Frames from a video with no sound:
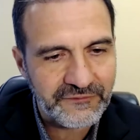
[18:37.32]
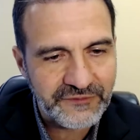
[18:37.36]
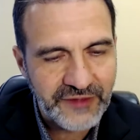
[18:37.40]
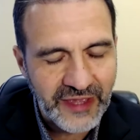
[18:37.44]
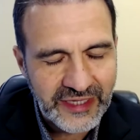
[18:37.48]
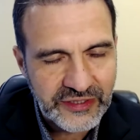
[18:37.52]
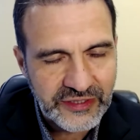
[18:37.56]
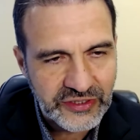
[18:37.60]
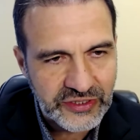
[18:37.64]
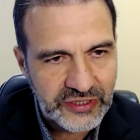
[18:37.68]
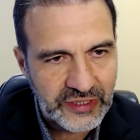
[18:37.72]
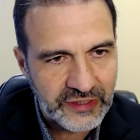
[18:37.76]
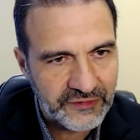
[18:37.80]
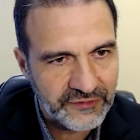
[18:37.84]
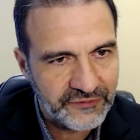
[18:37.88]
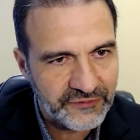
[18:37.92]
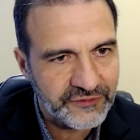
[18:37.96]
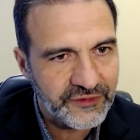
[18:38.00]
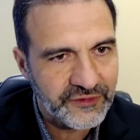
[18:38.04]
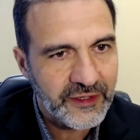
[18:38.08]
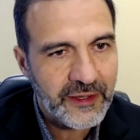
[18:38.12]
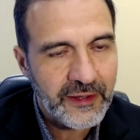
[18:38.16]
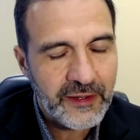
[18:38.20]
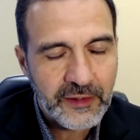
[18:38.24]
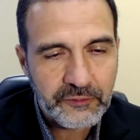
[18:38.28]

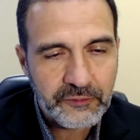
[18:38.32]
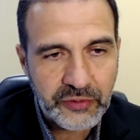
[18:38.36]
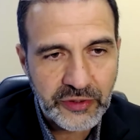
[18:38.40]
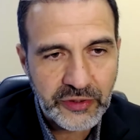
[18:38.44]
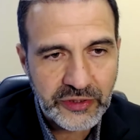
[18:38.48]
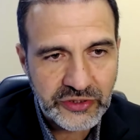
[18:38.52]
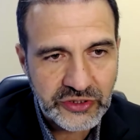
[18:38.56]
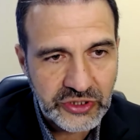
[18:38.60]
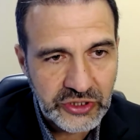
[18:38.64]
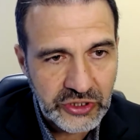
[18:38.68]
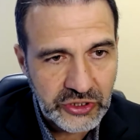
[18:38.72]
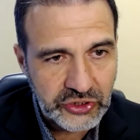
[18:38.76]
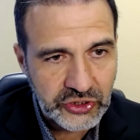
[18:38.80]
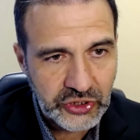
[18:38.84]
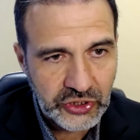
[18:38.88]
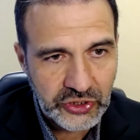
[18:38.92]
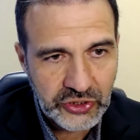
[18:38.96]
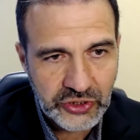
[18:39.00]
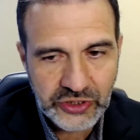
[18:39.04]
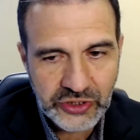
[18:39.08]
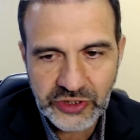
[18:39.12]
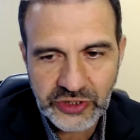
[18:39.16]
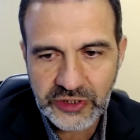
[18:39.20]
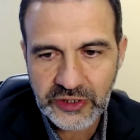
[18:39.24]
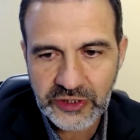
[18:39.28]
invasive
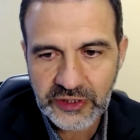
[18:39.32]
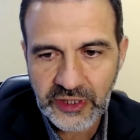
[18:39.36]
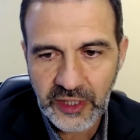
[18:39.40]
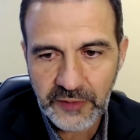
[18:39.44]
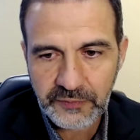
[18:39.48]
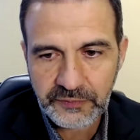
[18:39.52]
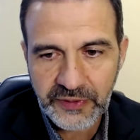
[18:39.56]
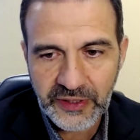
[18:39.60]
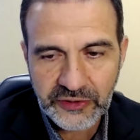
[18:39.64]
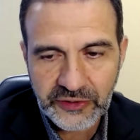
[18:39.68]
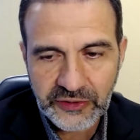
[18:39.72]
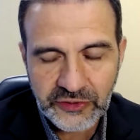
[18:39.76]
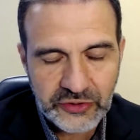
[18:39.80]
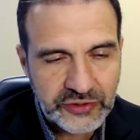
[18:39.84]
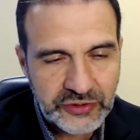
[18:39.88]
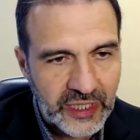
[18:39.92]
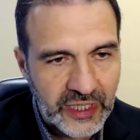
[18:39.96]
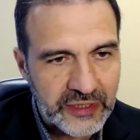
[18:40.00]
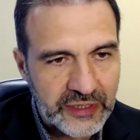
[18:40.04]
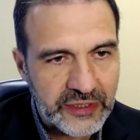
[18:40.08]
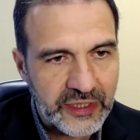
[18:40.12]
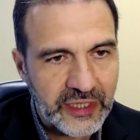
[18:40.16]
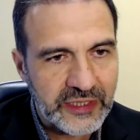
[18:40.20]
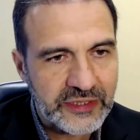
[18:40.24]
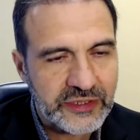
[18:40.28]
procedures, either
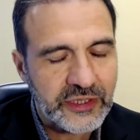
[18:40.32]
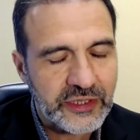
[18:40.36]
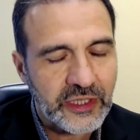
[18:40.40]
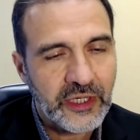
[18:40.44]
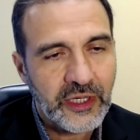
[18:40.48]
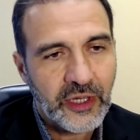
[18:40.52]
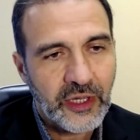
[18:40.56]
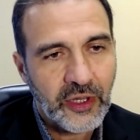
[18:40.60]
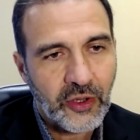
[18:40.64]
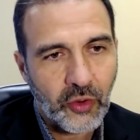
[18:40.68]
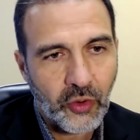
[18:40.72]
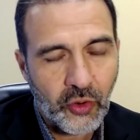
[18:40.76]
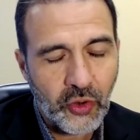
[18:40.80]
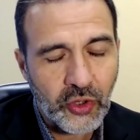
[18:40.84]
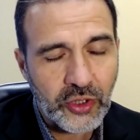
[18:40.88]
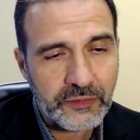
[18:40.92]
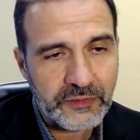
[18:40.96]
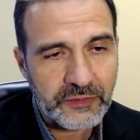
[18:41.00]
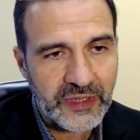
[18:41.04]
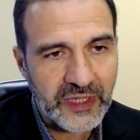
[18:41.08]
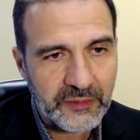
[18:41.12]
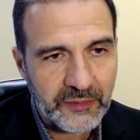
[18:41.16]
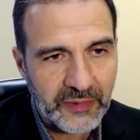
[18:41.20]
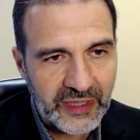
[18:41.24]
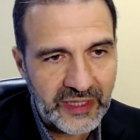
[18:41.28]
percutaneous or
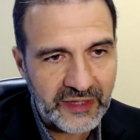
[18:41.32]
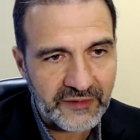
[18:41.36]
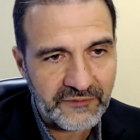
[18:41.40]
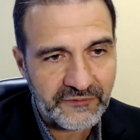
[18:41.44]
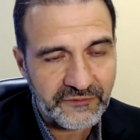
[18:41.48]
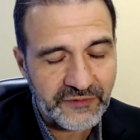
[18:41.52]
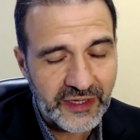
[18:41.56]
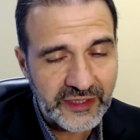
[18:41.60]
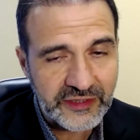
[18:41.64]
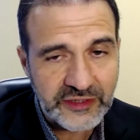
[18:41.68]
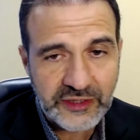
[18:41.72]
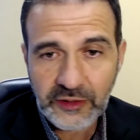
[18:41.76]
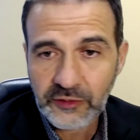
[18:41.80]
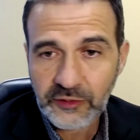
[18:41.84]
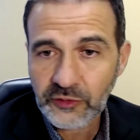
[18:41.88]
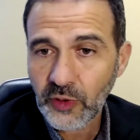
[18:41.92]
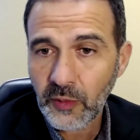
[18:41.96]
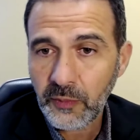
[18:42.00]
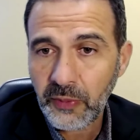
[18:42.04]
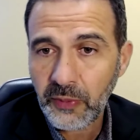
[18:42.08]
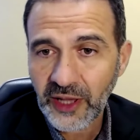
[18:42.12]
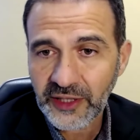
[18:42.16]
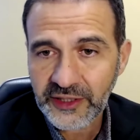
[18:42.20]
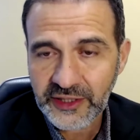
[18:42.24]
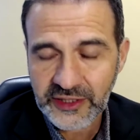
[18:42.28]
minimally invasive
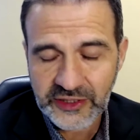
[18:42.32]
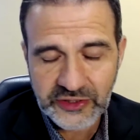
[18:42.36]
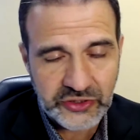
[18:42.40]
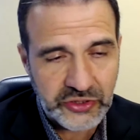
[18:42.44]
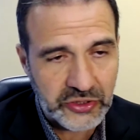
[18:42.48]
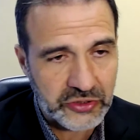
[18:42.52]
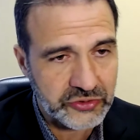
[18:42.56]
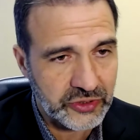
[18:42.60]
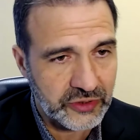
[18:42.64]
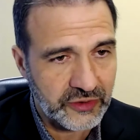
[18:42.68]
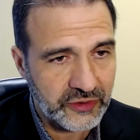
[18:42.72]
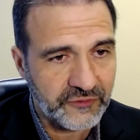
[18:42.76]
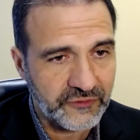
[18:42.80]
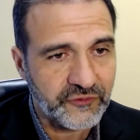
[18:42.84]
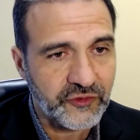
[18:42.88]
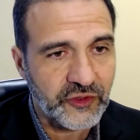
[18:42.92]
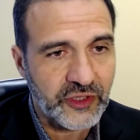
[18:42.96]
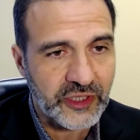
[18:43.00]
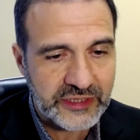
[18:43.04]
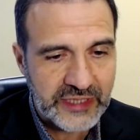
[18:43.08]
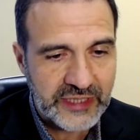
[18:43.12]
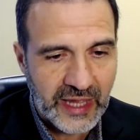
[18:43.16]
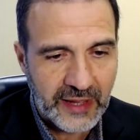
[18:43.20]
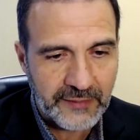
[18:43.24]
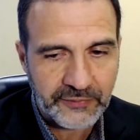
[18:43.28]
robotic surgery, for
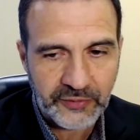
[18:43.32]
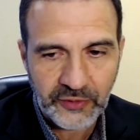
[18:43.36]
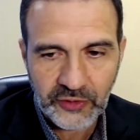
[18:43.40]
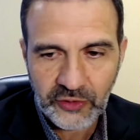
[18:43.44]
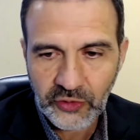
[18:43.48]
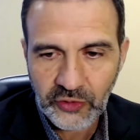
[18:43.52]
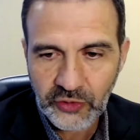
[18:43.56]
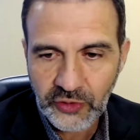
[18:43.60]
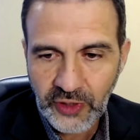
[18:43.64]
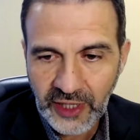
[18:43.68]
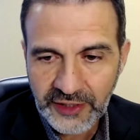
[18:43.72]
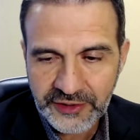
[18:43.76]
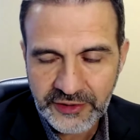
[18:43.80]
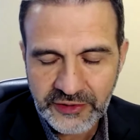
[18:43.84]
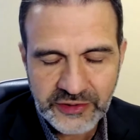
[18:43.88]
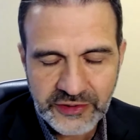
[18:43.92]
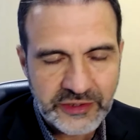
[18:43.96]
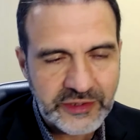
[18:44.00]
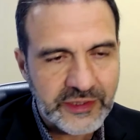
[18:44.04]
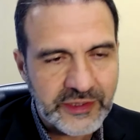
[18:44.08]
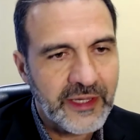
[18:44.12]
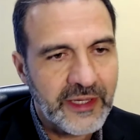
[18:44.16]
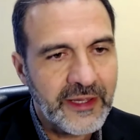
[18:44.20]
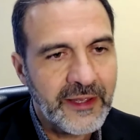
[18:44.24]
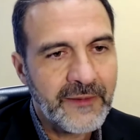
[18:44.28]
example, or
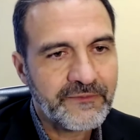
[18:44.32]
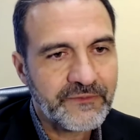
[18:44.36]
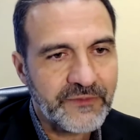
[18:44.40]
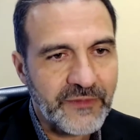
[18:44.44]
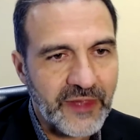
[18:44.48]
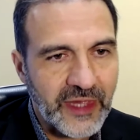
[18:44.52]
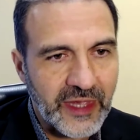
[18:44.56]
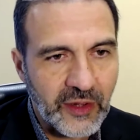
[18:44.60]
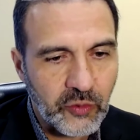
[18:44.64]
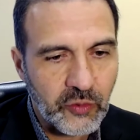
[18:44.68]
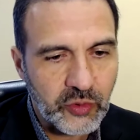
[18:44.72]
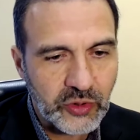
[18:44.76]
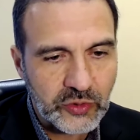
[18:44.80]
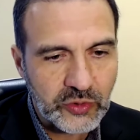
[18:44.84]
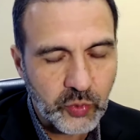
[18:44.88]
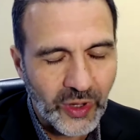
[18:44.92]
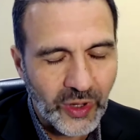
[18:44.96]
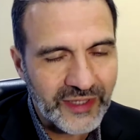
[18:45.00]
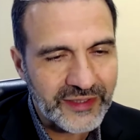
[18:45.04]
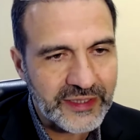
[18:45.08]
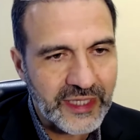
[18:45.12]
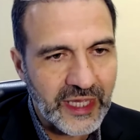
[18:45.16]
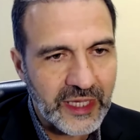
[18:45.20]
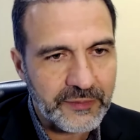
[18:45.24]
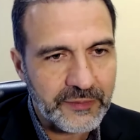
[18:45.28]
others, would
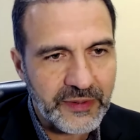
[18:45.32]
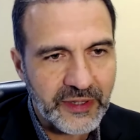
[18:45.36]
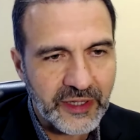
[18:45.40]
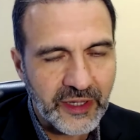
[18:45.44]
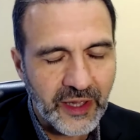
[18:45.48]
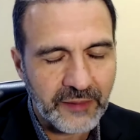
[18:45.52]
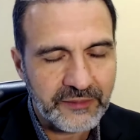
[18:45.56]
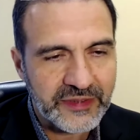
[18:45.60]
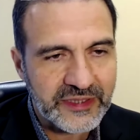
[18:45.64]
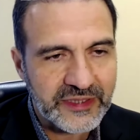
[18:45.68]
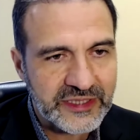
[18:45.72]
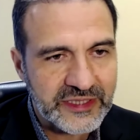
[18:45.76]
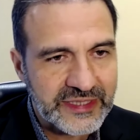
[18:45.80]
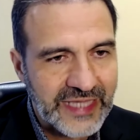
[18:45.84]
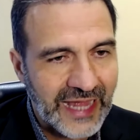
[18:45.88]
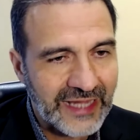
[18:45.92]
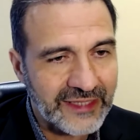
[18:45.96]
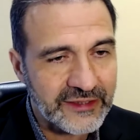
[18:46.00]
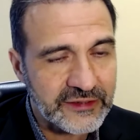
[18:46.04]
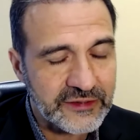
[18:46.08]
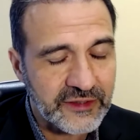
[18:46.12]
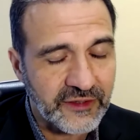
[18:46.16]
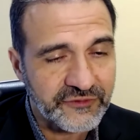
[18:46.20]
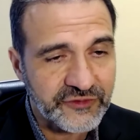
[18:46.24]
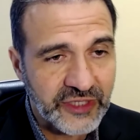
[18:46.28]
one day become the
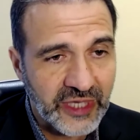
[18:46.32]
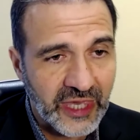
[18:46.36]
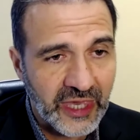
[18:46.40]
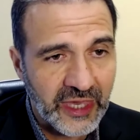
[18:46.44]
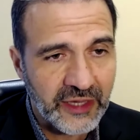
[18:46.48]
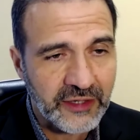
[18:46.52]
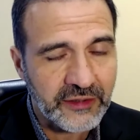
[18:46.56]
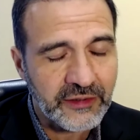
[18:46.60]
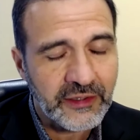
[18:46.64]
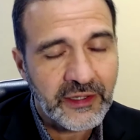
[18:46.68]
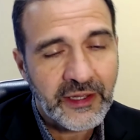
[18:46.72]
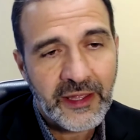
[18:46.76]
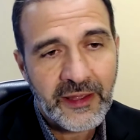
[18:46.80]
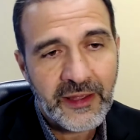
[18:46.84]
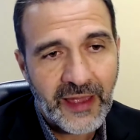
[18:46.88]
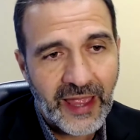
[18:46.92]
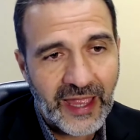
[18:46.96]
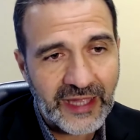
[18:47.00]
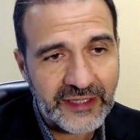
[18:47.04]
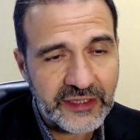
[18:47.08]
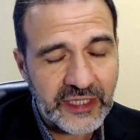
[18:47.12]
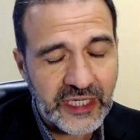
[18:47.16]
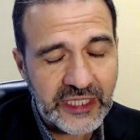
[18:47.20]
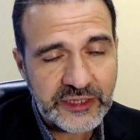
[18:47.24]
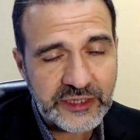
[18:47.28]
standard of care
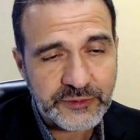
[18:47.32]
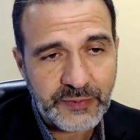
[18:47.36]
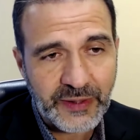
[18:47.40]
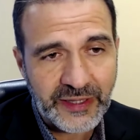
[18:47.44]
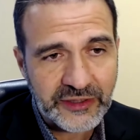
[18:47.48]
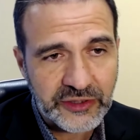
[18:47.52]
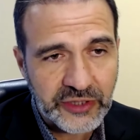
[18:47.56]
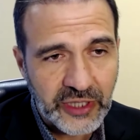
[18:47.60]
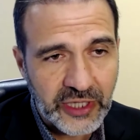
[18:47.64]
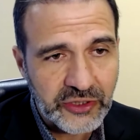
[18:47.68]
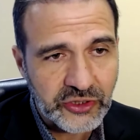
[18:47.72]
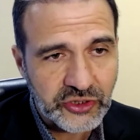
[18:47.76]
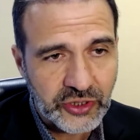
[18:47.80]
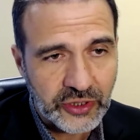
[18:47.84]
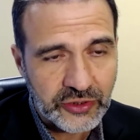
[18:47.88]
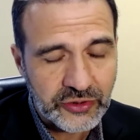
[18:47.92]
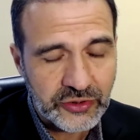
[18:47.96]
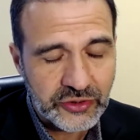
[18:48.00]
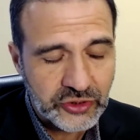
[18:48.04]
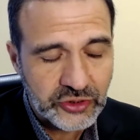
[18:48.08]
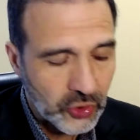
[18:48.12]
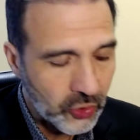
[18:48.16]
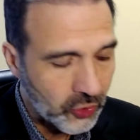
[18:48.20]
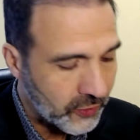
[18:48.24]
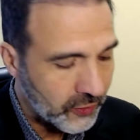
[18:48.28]
and the expectation.
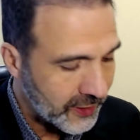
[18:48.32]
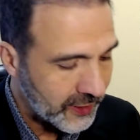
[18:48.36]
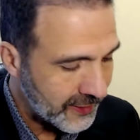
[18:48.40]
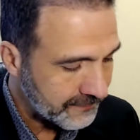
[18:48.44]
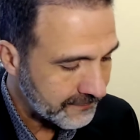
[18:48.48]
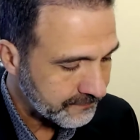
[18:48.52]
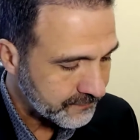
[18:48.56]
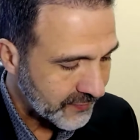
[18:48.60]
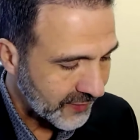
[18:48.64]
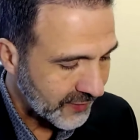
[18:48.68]
So